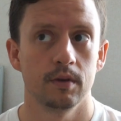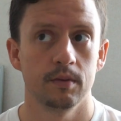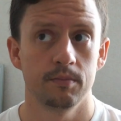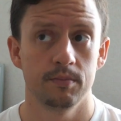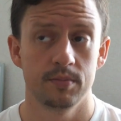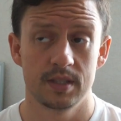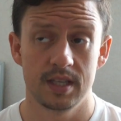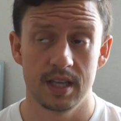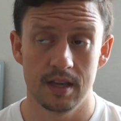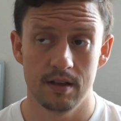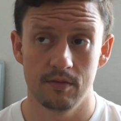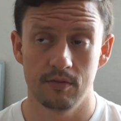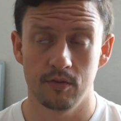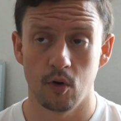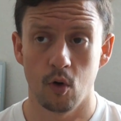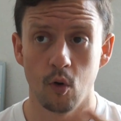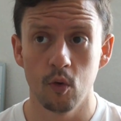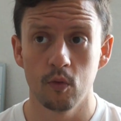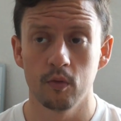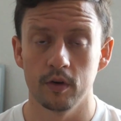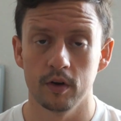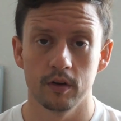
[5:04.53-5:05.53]
save
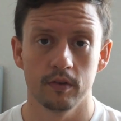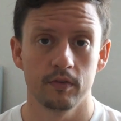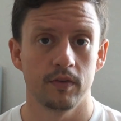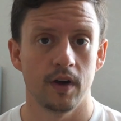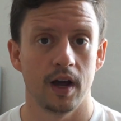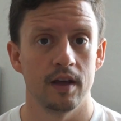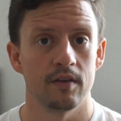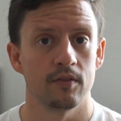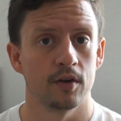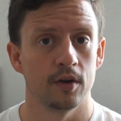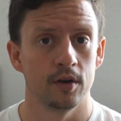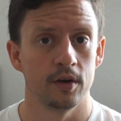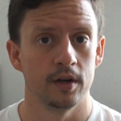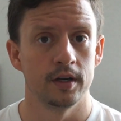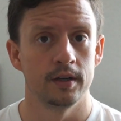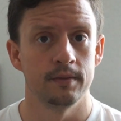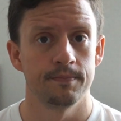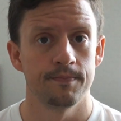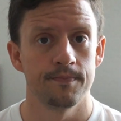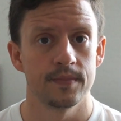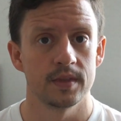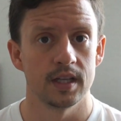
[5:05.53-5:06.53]
over $500,
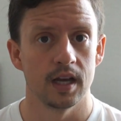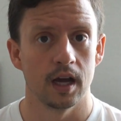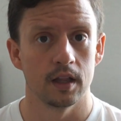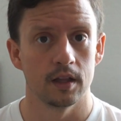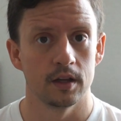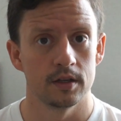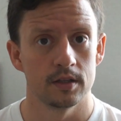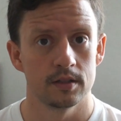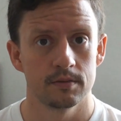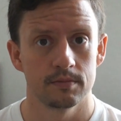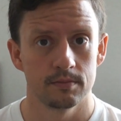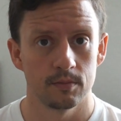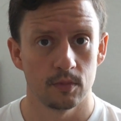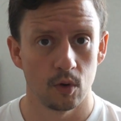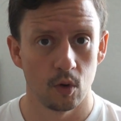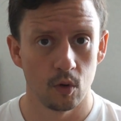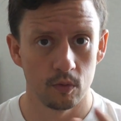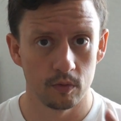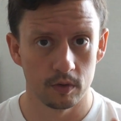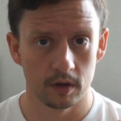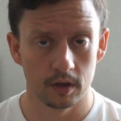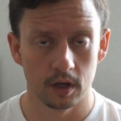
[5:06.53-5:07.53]

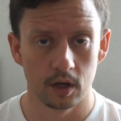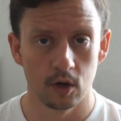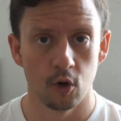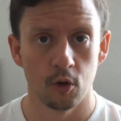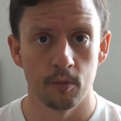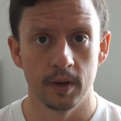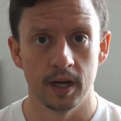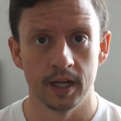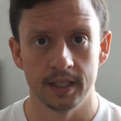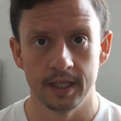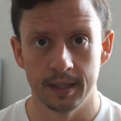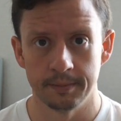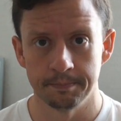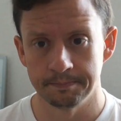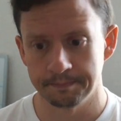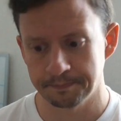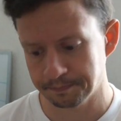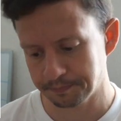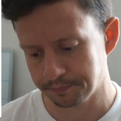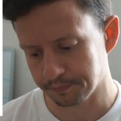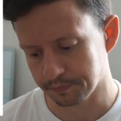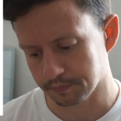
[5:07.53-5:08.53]
over 5,000 yen
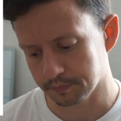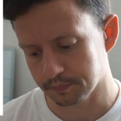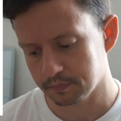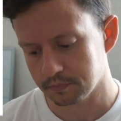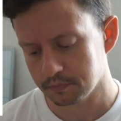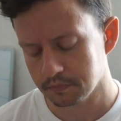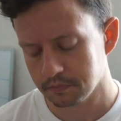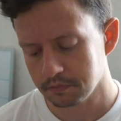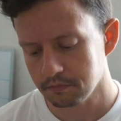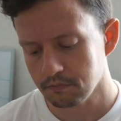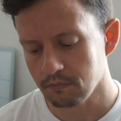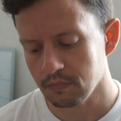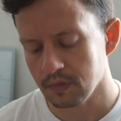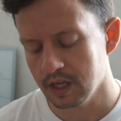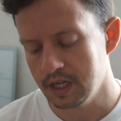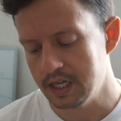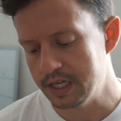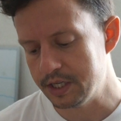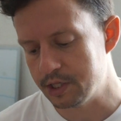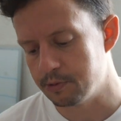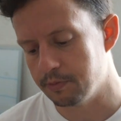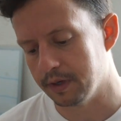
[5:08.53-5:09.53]

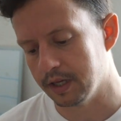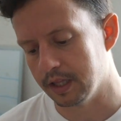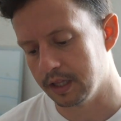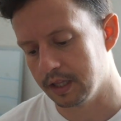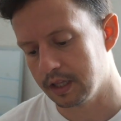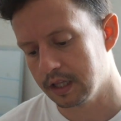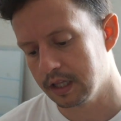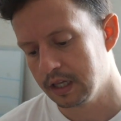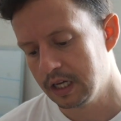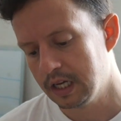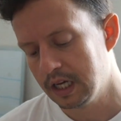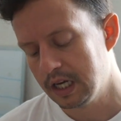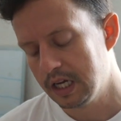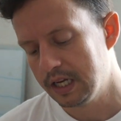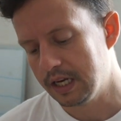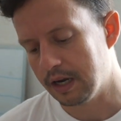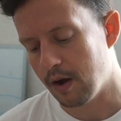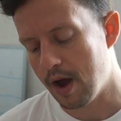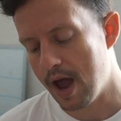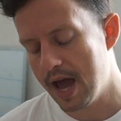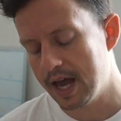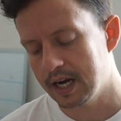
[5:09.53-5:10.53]
each month.
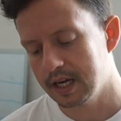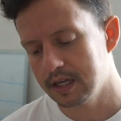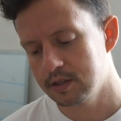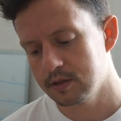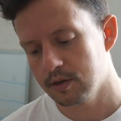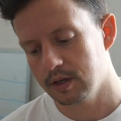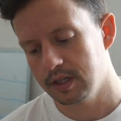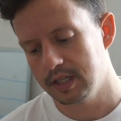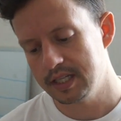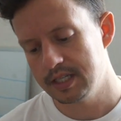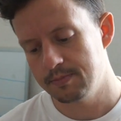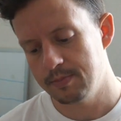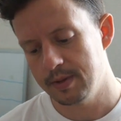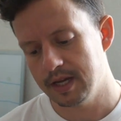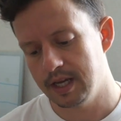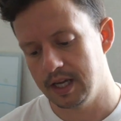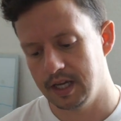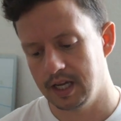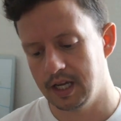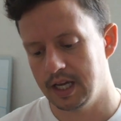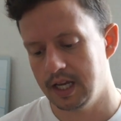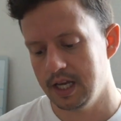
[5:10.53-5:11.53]
Now, anecdotally
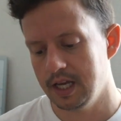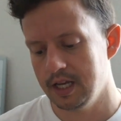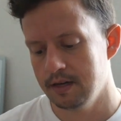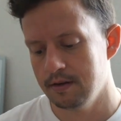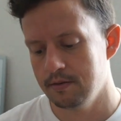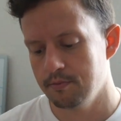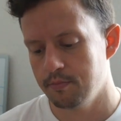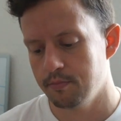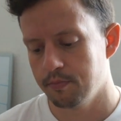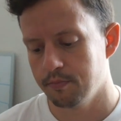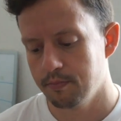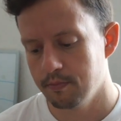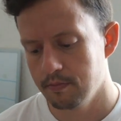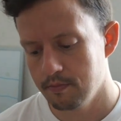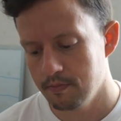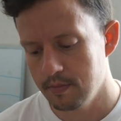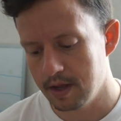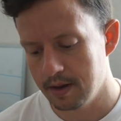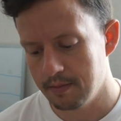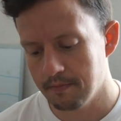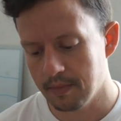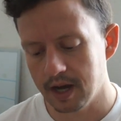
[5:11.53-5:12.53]
speaking, again,
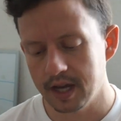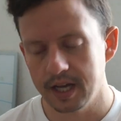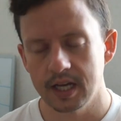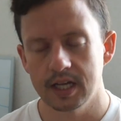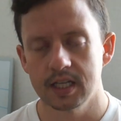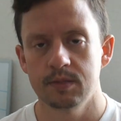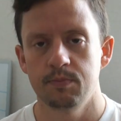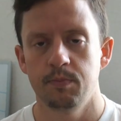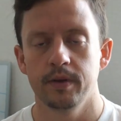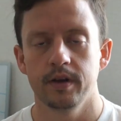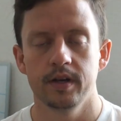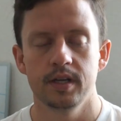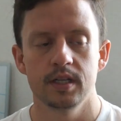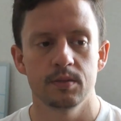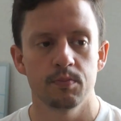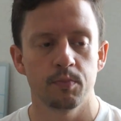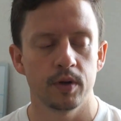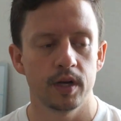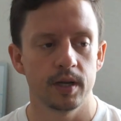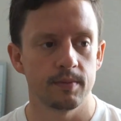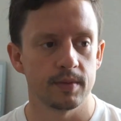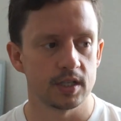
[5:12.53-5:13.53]
in my experience,
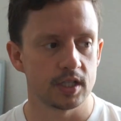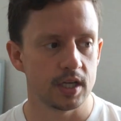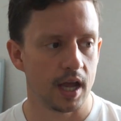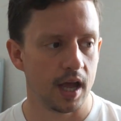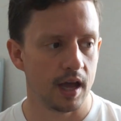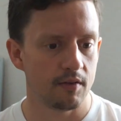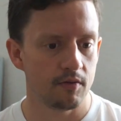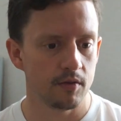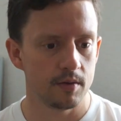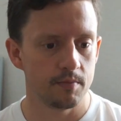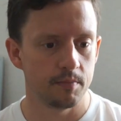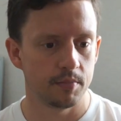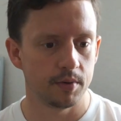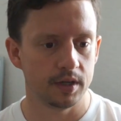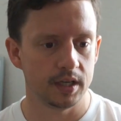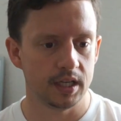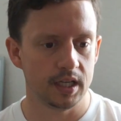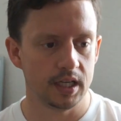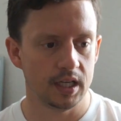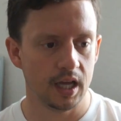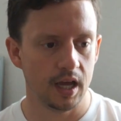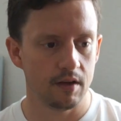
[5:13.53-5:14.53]
pretty much
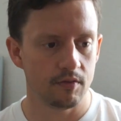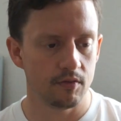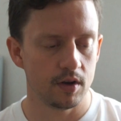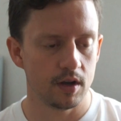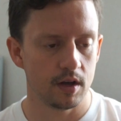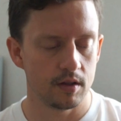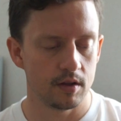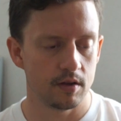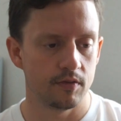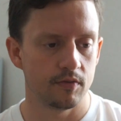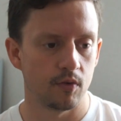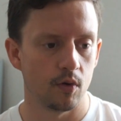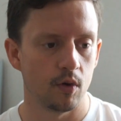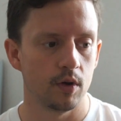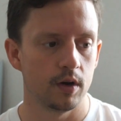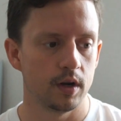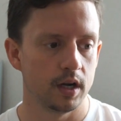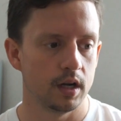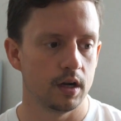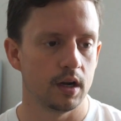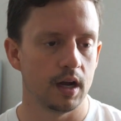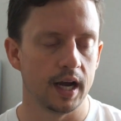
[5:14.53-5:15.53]
every other
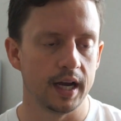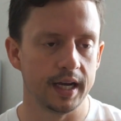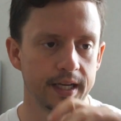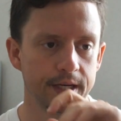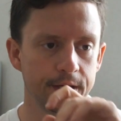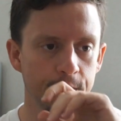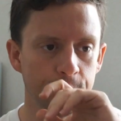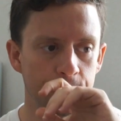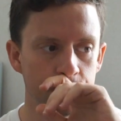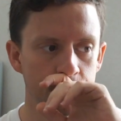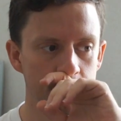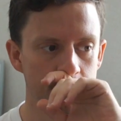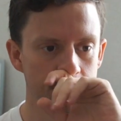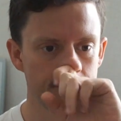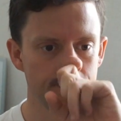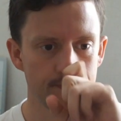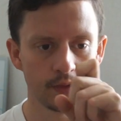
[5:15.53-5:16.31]
foreigner I know